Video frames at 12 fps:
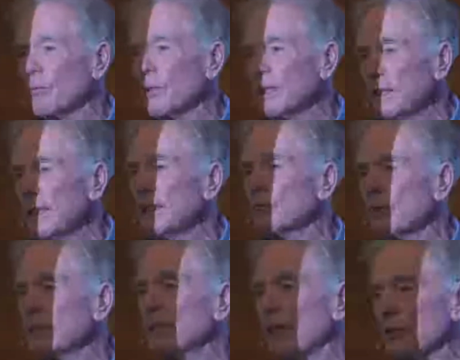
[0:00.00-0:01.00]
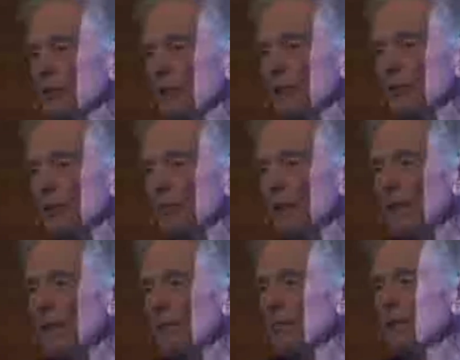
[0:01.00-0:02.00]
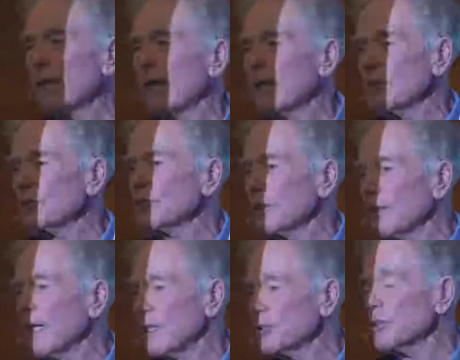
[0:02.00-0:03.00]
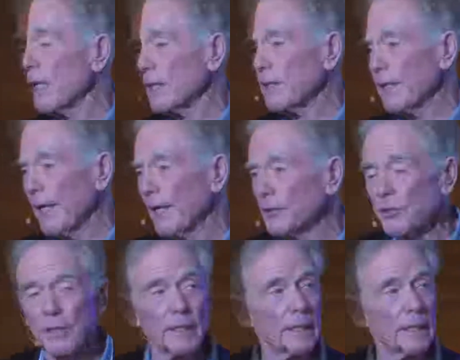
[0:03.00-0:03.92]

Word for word: We need reductionism, but that is, that is not the answer.